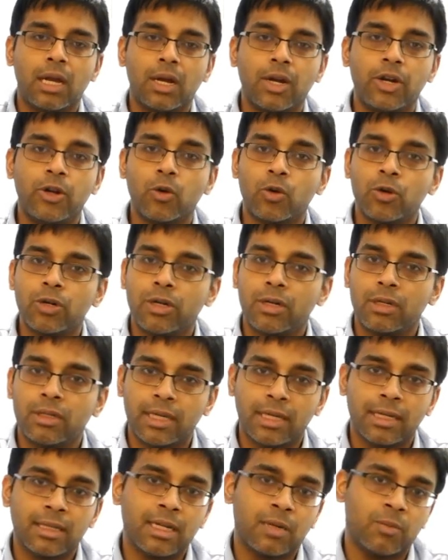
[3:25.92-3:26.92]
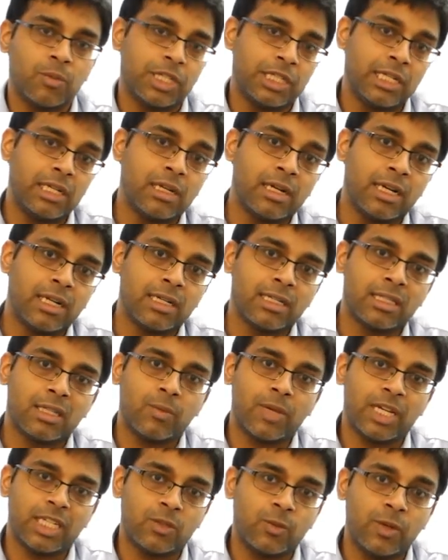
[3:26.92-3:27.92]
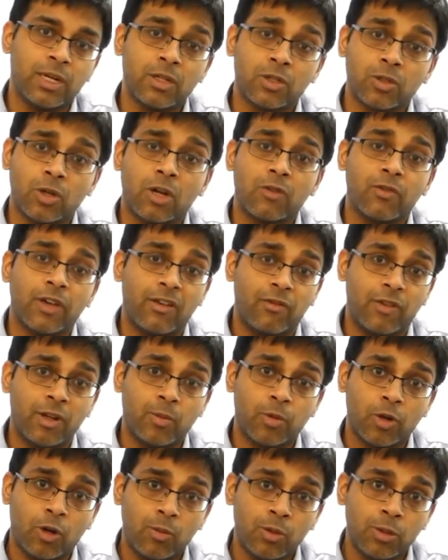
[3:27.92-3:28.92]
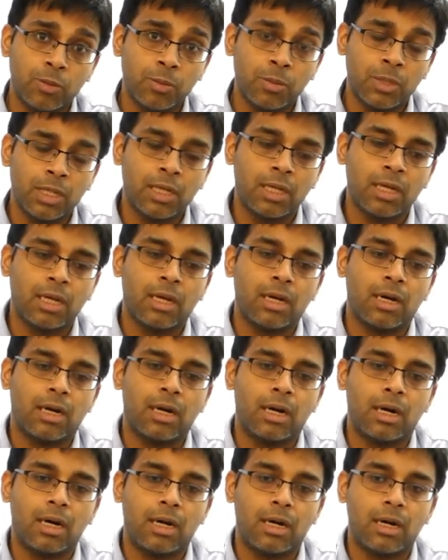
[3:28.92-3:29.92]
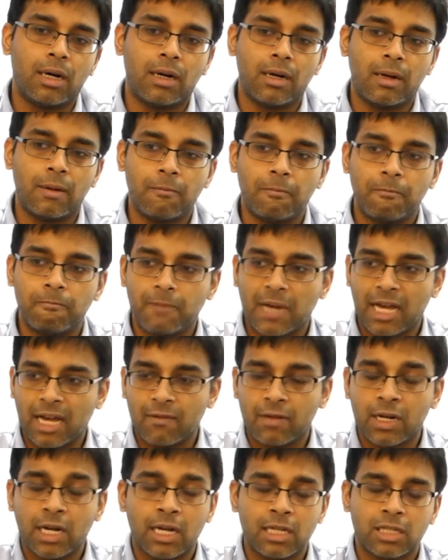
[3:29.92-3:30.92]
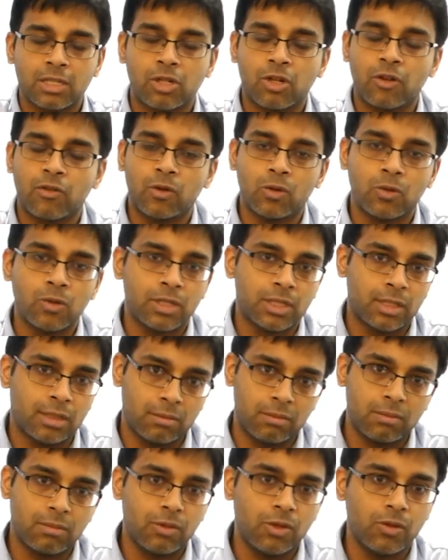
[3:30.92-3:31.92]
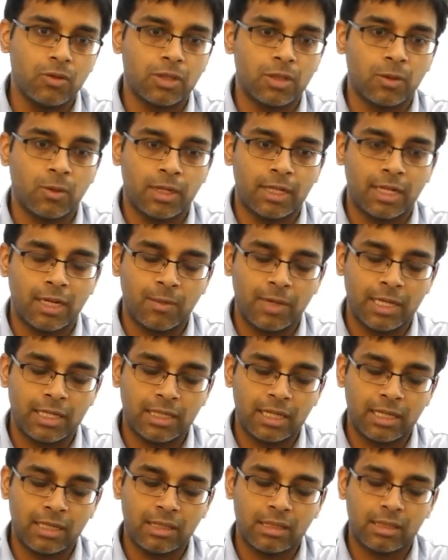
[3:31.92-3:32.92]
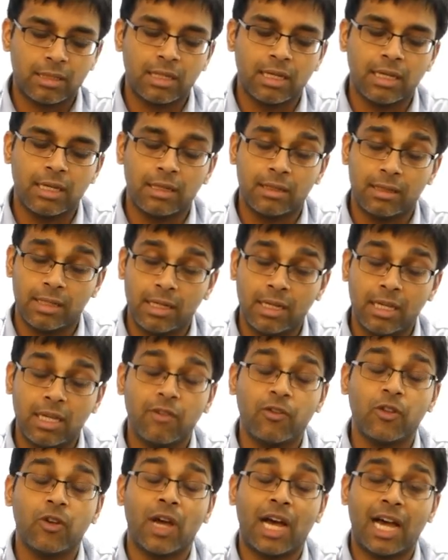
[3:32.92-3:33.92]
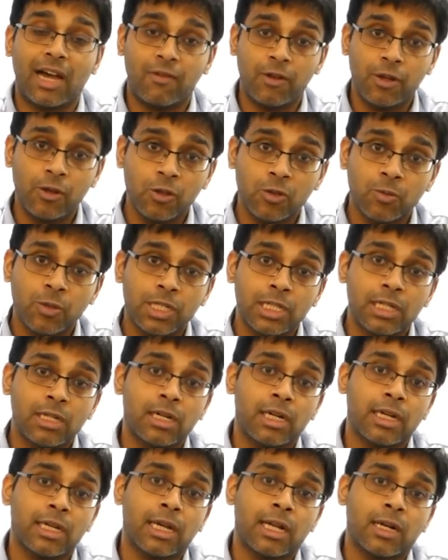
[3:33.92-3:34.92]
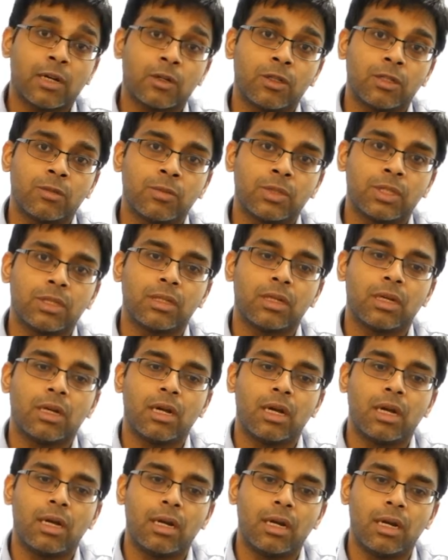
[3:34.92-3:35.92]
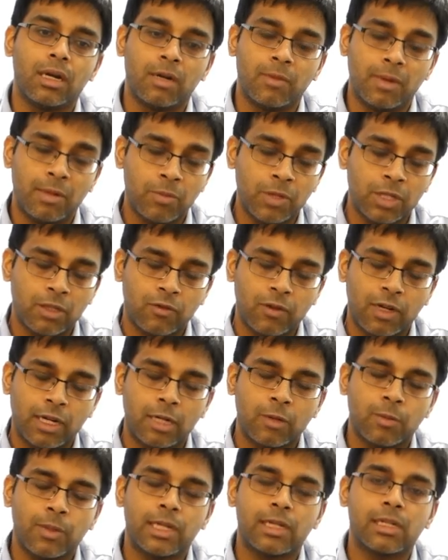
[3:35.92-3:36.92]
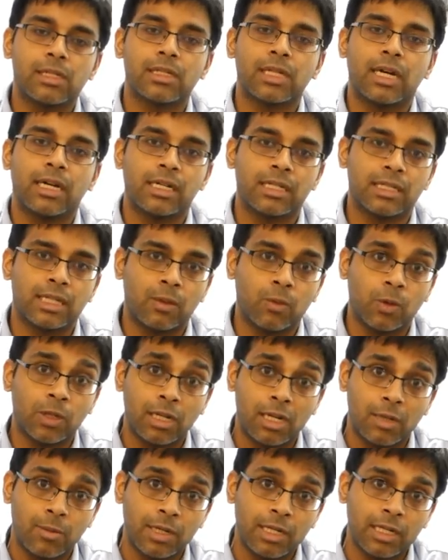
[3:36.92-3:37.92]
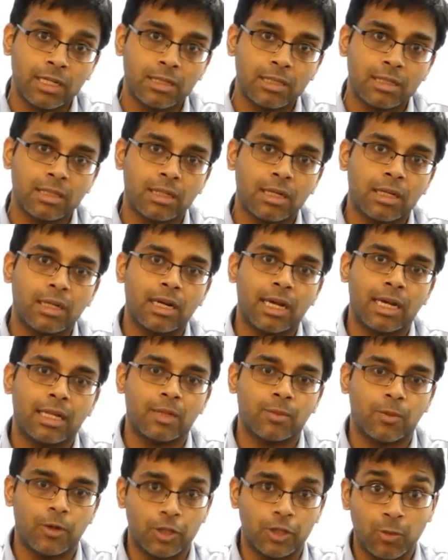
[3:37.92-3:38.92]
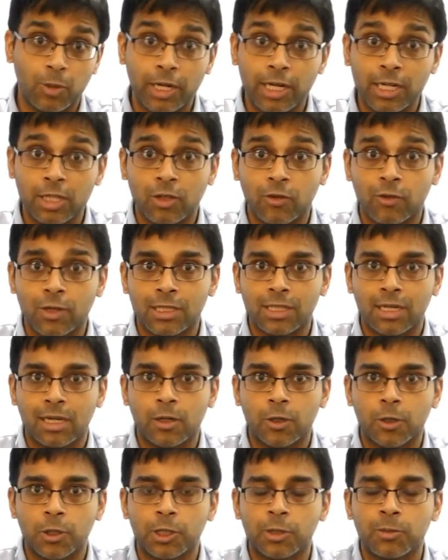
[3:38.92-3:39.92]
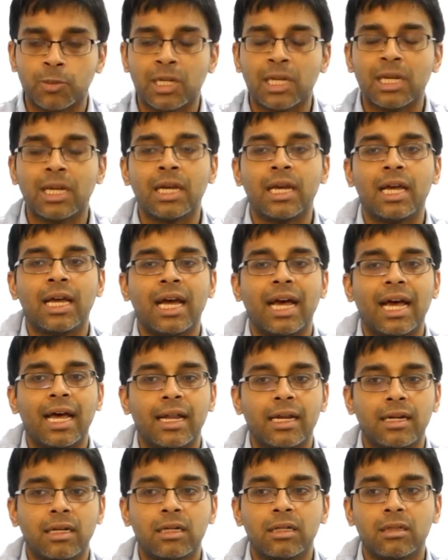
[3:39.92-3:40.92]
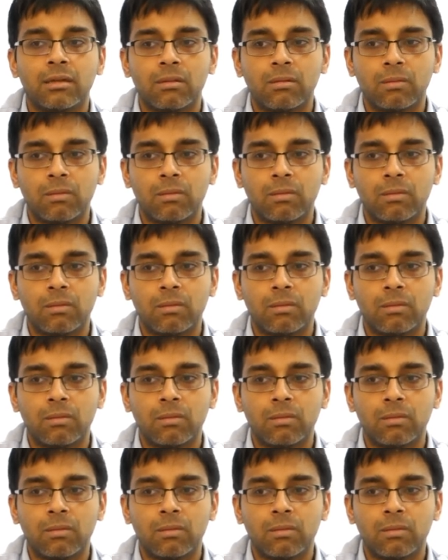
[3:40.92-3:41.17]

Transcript: don't think that machine learning is the best way to solve every problem. Have an arsenal of tools and use the one that makes sense. Three, if you have to use machine learning algorithms, remember the fundamentals. Understand what the limitations are and the possibilities of each algorithm, and